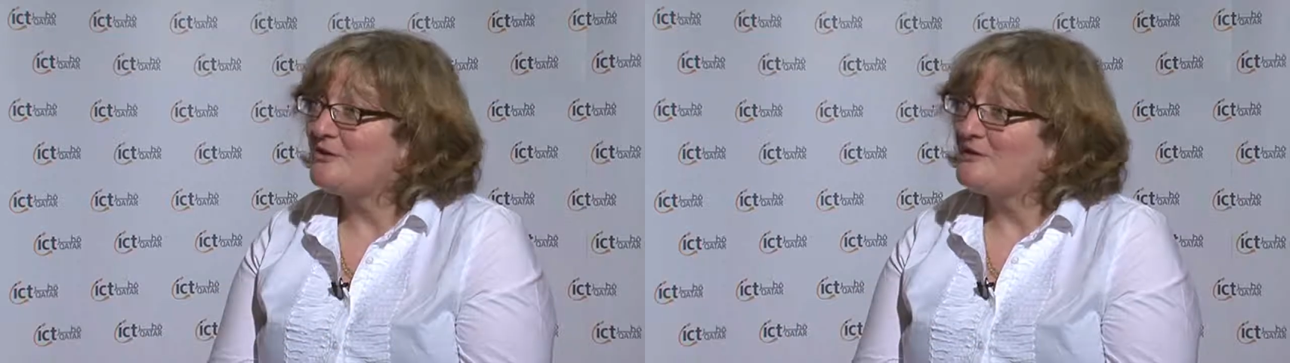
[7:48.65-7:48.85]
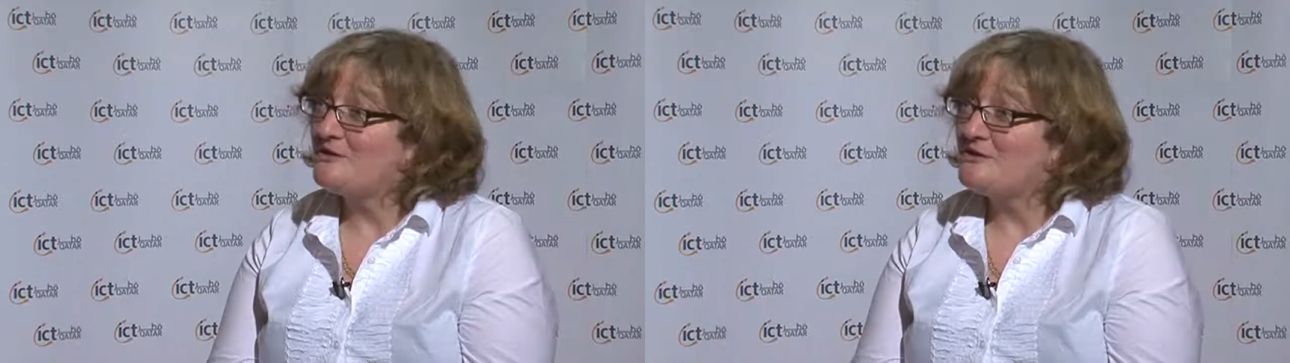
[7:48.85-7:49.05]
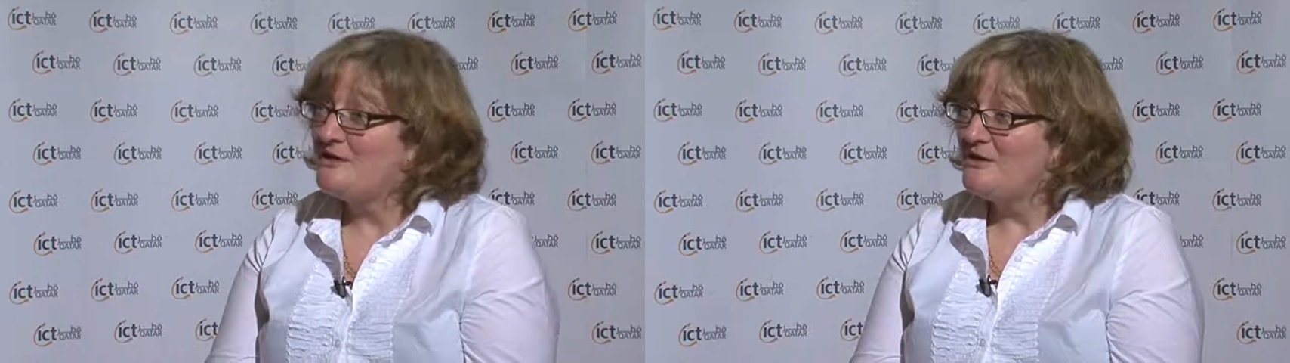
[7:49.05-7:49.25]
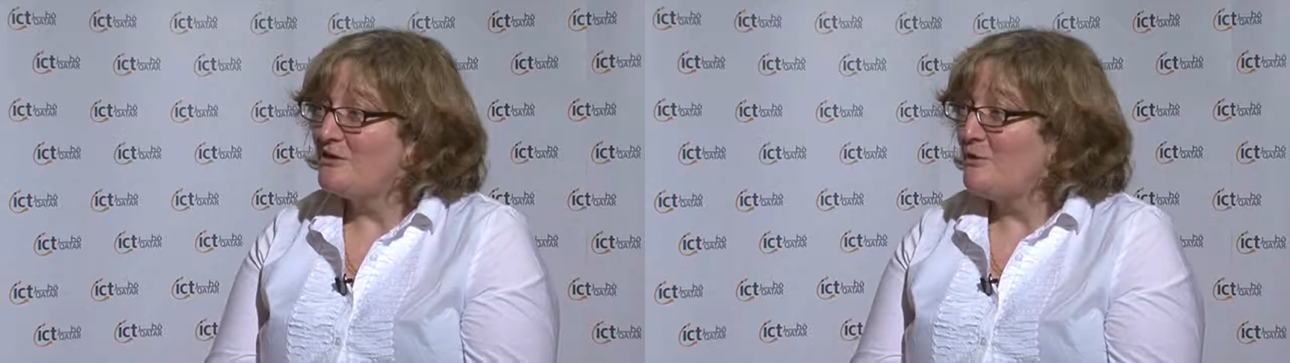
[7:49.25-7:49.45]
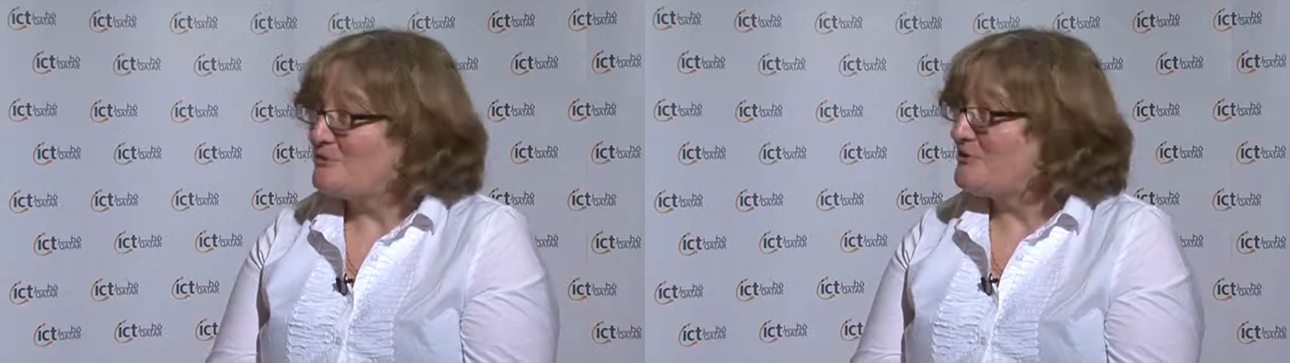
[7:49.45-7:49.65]
I think
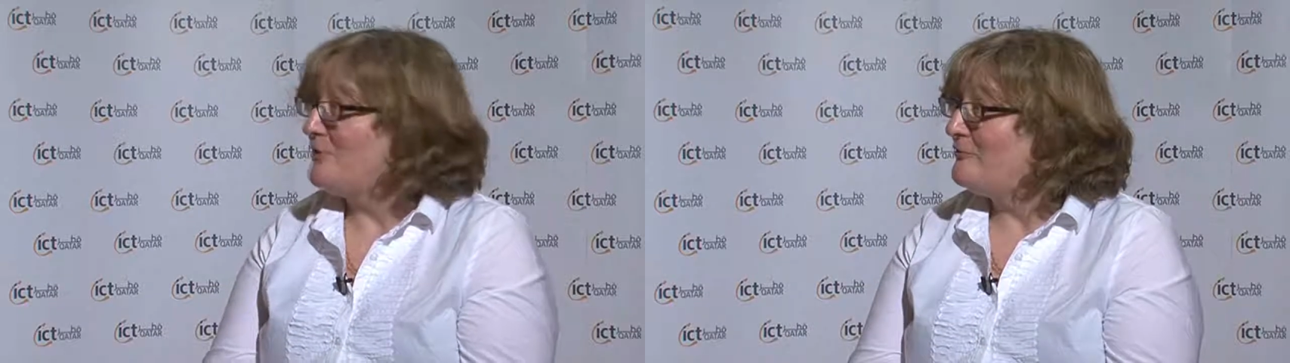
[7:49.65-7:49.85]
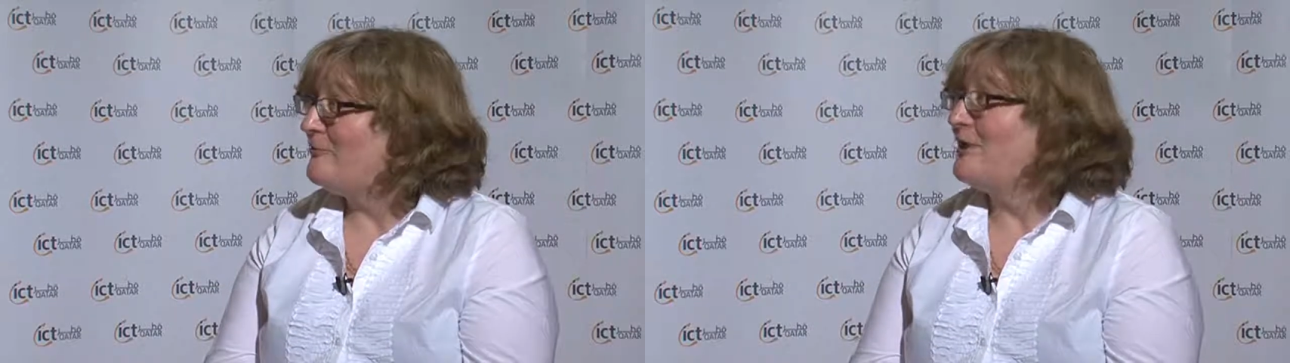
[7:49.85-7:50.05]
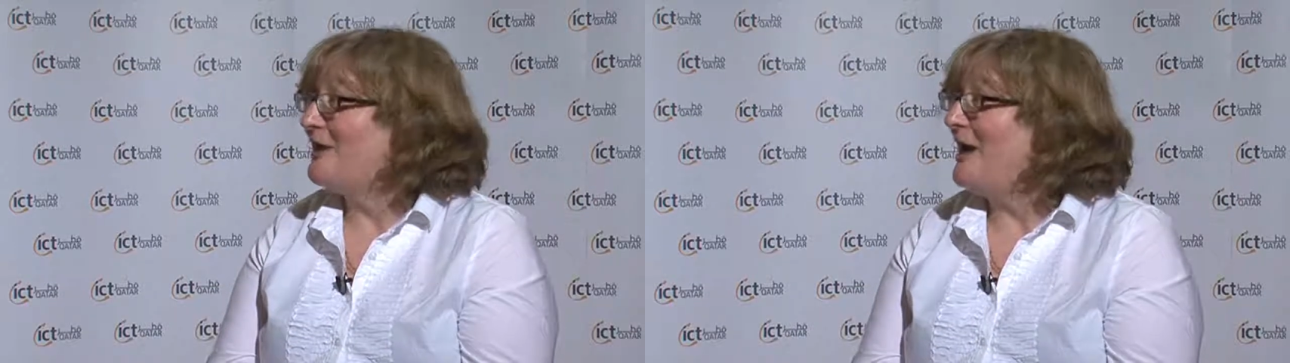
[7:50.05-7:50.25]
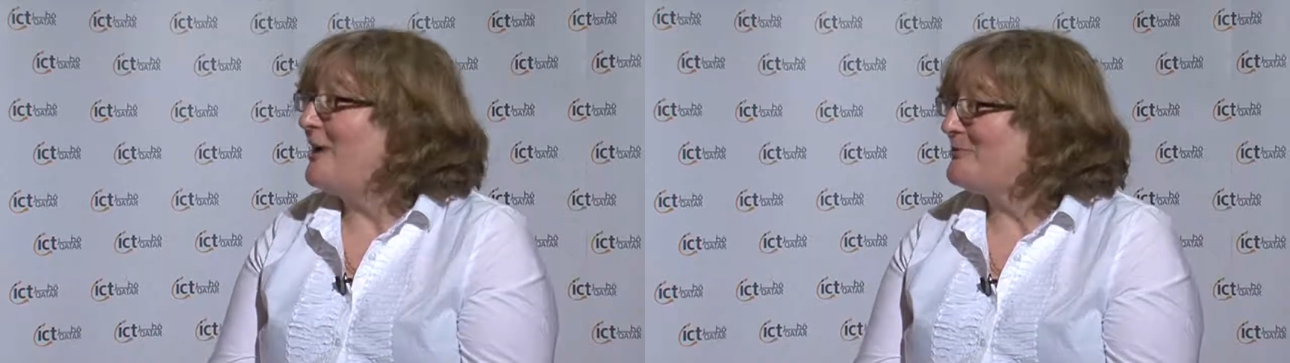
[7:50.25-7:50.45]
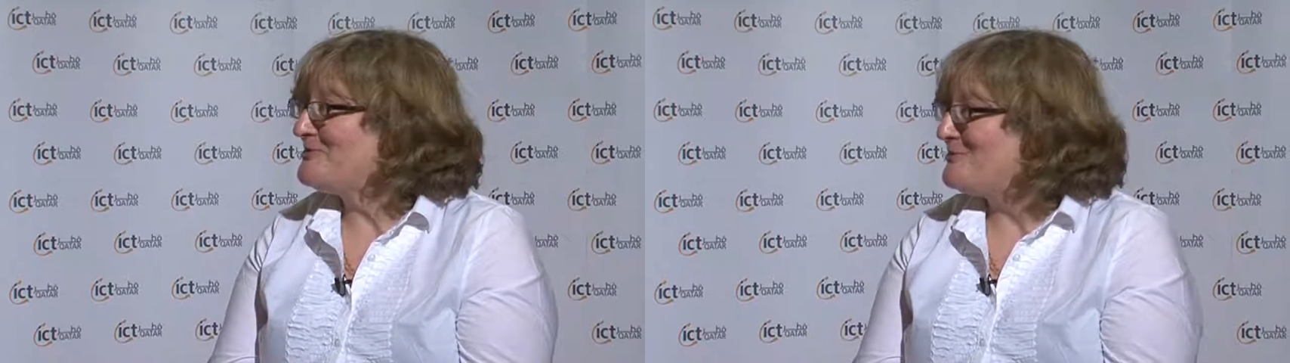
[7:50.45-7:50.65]
you must go find
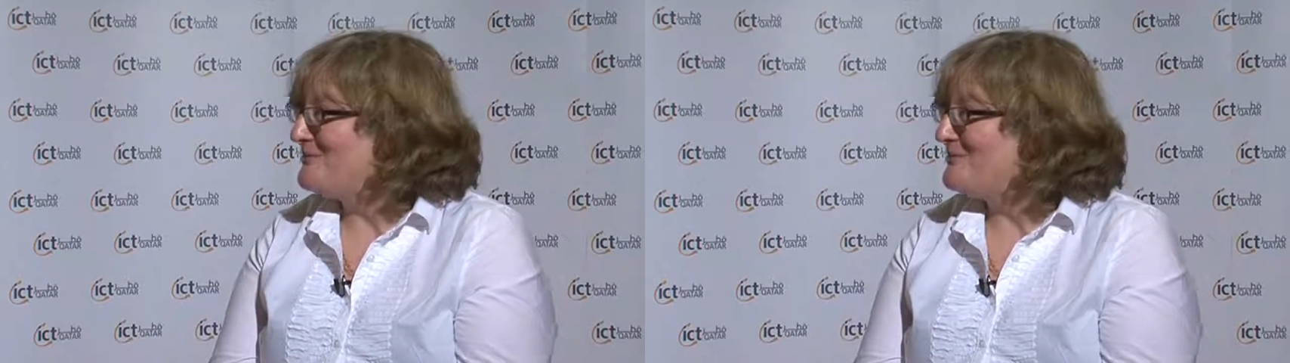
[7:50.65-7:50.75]
out